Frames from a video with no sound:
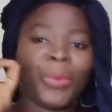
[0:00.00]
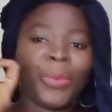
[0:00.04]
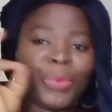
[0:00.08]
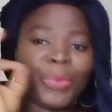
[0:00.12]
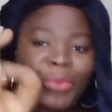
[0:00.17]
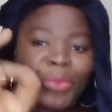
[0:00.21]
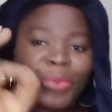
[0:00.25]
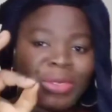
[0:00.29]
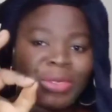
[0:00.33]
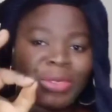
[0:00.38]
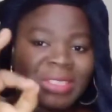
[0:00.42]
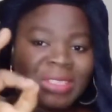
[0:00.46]

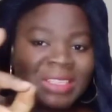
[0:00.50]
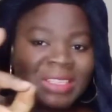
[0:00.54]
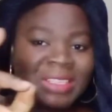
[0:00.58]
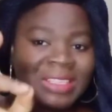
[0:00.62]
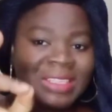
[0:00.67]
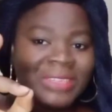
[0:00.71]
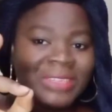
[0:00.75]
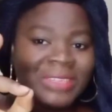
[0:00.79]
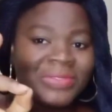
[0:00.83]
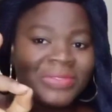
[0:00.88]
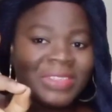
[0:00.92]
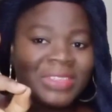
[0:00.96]

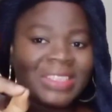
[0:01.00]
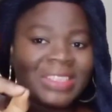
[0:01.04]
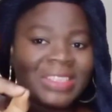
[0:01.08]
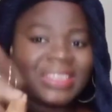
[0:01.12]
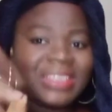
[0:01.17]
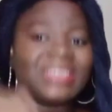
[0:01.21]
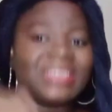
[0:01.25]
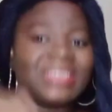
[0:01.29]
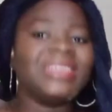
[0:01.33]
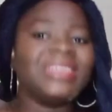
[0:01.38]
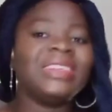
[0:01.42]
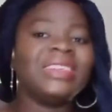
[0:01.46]

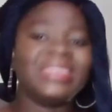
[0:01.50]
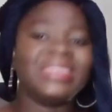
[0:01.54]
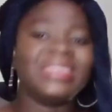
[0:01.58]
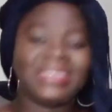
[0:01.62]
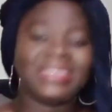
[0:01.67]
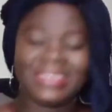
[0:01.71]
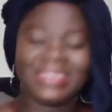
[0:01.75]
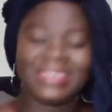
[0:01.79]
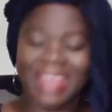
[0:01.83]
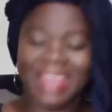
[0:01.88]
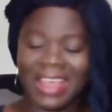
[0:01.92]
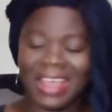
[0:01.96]
positivity
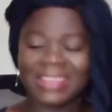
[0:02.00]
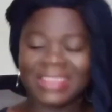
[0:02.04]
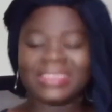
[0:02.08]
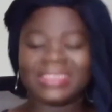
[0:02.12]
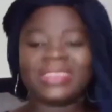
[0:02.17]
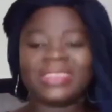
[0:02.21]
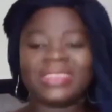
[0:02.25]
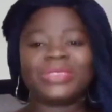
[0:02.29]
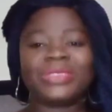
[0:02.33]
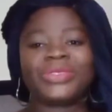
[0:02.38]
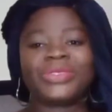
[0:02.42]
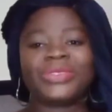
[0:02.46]
does
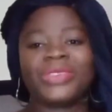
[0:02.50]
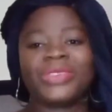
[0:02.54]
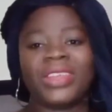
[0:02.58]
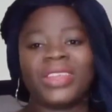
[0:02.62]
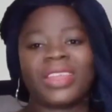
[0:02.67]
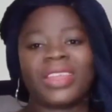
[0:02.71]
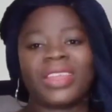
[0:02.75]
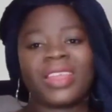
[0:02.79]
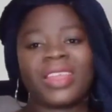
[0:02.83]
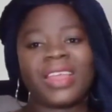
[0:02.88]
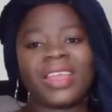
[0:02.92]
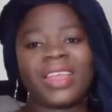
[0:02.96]
the trick.
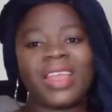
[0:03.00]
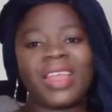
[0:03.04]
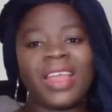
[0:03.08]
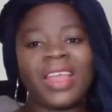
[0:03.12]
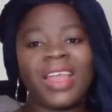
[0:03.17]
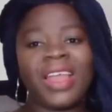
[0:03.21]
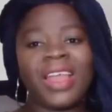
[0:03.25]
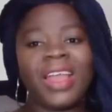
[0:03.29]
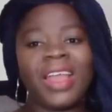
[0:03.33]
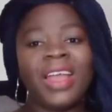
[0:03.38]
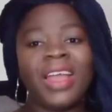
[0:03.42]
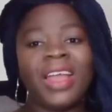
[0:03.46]

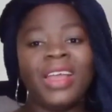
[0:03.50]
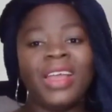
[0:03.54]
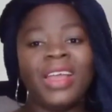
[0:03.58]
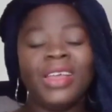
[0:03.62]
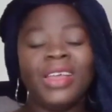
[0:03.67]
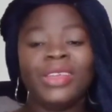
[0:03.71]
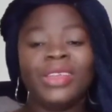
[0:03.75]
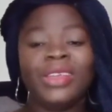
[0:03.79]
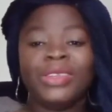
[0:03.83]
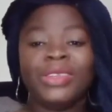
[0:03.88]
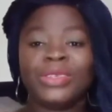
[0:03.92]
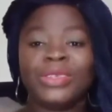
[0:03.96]

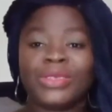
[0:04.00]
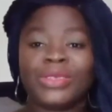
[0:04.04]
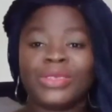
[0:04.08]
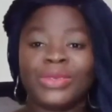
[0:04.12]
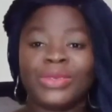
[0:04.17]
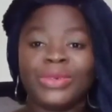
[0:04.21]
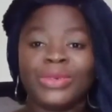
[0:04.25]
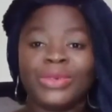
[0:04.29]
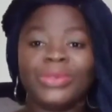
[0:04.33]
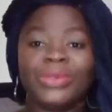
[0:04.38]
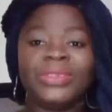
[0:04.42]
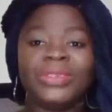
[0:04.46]

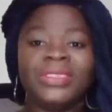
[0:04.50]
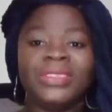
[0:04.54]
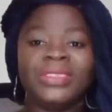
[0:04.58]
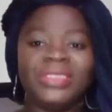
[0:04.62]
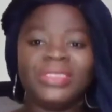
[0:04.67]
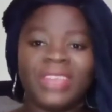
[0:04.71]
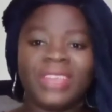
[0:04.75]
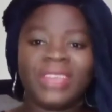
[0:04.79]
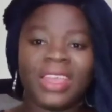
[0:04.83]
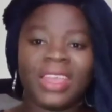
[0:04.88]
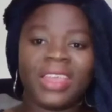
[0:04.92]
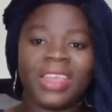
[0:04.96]
So
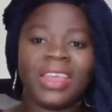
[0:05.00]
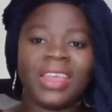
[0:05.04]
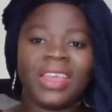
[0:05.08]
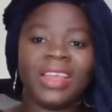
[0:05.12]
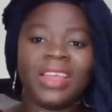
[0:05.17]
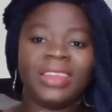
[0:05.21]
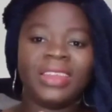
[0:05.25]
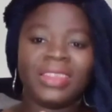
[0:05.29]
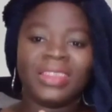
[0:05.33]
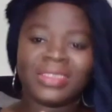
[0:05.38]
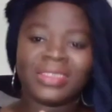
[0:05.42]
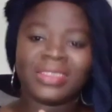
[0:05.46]
yeah,
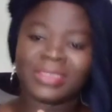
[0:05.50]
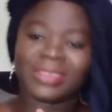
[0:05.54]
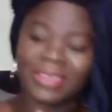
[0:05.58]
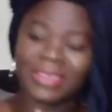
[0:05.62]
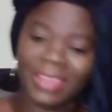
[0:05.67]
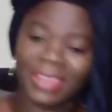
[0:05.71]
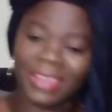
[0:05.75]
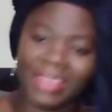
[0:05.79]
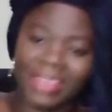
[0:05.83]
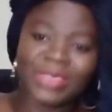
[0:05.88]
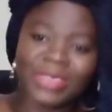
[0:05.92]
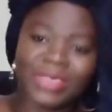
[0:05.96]
let's
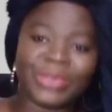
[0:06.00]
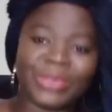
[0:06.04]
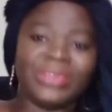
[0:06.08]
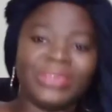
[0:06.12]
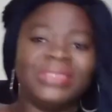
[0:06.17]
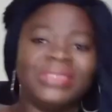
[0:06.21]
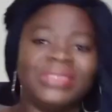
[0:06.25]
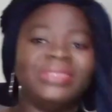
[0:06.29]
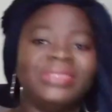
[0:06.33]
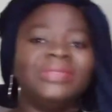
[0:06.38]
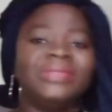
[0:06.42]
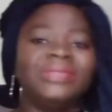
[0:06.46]
get
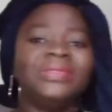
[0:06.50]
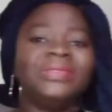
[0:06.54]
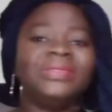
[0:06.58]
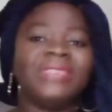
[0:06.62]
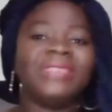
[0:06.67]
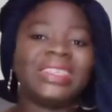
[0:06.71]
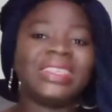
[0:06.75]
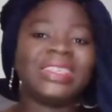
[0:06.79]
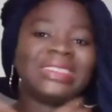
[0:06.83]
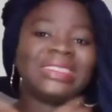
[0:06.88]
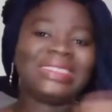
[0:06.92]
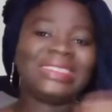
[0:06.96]
on
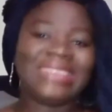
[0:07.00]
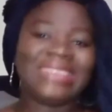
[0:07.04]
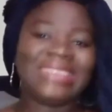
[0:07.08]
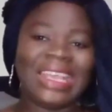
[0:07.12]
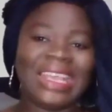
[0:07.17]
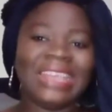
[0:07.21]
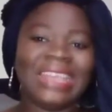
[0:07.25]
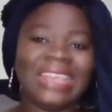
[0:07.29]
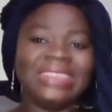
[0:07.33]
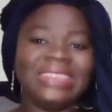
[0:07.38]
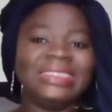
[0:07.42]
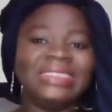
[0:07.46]
the
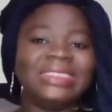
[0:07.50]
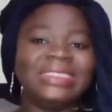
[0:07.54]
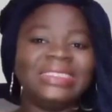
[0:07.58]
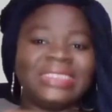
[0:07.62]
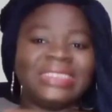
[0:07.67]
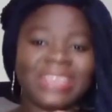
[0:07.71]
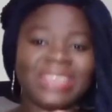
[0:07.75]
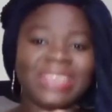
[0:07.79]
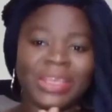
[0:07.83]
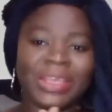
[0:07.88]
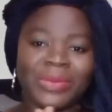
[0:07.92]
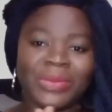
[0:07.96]
10
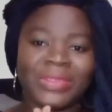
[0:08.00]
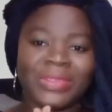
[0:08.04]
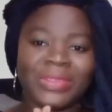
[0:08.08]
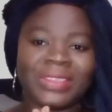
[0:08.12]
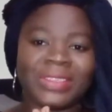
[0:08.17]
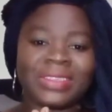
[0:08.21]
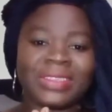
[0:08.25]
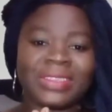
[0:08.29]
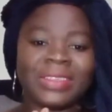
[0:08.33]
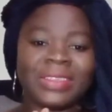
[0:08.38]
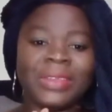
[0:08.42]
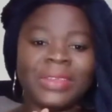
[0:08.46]

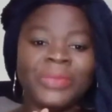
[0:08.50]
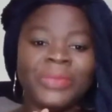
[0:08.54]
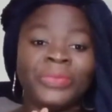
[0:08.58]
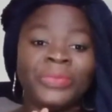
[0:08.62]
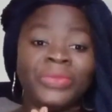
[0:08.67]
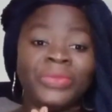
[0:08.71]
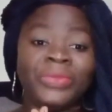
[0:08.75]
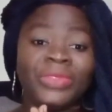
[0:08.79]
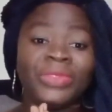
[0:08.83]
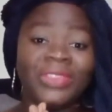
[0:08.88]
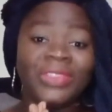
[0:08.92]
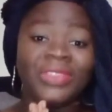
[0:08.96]
tips
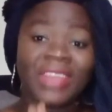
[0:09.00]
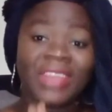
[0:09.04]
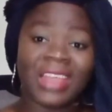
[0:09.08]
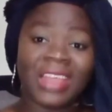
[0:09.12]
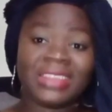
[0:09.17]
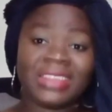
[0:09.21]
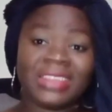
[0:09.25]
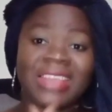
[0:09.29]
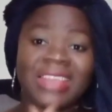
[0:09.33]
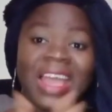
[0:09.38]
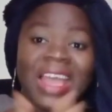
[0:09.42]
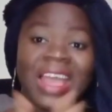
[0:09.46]

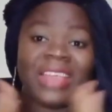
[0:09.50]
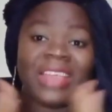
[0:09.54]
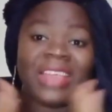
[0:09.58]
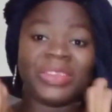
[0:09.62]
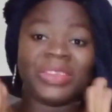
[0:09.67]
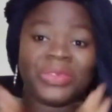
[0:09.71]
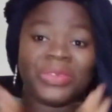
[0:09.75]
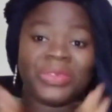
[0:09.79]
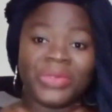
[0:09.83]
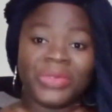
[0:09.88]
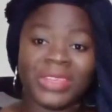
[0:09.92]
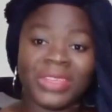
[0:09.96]
that I
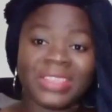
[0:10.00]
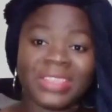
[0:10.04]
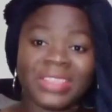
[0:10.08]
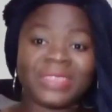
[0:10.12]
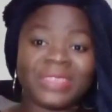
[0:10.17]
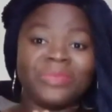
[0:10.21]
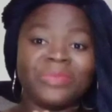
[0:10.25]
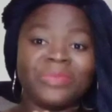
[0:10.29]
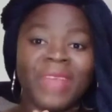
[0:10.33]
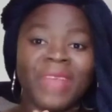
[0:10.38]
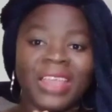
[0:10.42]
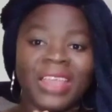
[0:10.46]

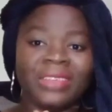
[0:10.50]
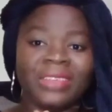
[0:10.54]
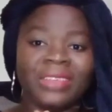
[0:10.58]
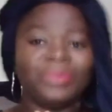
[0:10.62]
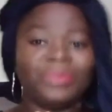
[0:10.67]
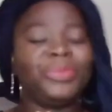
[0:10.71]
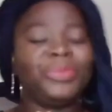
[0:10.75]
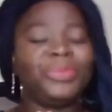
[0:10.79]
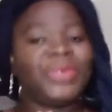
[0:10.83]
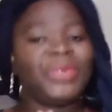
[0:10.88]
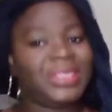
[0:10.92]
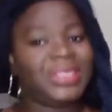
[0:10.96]
create my
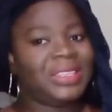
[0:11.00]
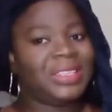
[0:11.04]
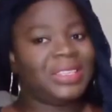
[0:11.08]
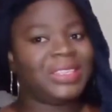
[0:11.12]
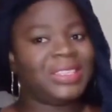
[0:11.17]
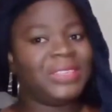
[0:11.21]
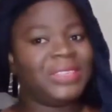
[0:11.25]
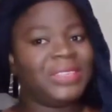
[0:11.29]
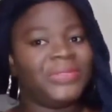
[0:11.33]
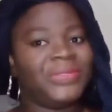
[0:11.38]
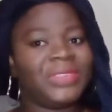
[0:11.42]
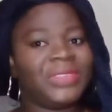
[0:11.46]

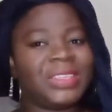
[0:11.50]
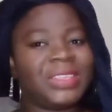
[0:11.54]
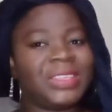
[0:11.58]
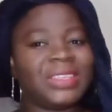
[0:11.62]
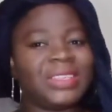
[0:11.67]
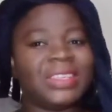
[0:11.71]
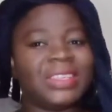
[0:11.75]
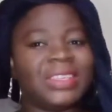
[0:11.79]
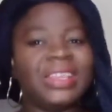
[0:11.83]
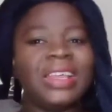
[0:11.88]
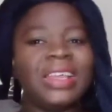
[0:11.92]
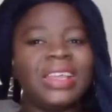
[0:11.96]

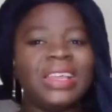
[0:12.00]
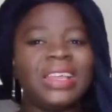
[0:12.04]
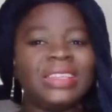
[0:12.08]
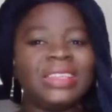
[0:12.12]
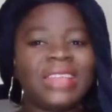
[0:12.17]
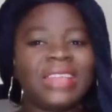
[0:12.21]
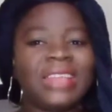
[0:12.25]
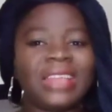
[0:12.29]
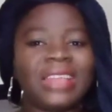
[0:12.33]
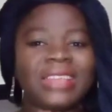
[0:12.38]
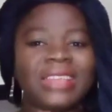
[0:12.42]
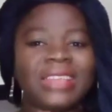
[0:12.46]
positivity
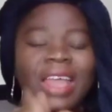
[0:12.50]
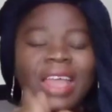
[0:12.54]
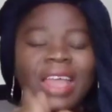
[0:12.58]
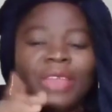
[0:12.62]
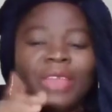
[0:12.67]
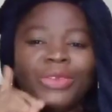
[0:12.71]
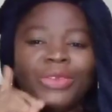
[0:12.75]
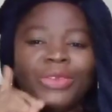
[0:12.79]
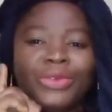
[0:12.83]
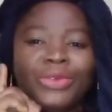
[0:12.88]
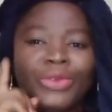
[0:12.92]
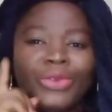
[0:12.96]
that I
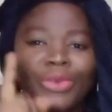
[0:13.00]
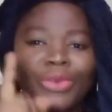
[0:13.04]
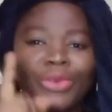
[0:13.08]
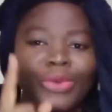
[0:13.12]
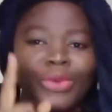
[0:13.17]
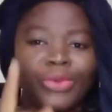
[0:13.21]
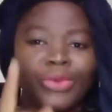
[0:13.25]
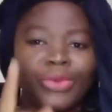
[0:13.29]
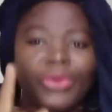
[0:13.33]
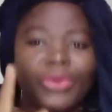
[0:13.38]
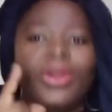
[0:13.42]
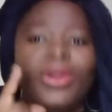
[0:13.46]
know
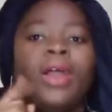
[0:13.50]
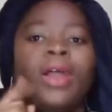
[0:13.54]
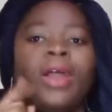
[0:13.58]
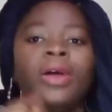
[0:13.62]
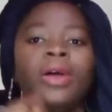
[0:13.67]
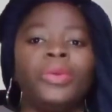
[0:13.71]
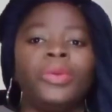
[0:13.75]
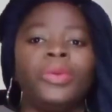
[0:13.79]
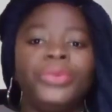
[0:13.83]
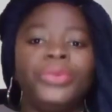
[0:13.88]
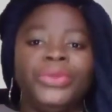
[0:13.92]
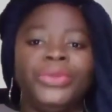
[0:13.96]
will
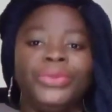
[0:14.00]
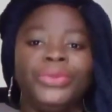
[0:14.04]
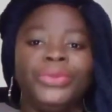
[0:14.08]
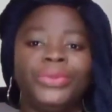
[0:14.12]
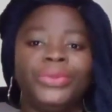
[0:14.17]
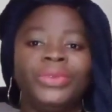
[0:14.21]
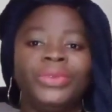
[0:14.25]
help you